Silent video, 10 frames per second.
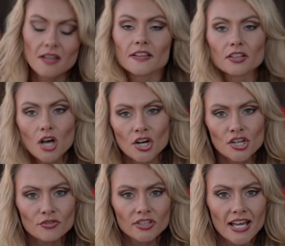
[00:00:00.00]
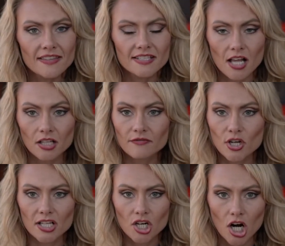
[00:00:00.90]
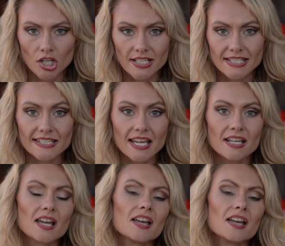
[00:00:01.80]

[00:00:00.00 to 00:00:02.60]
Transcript: The longer you let this olive oil and garlic sit,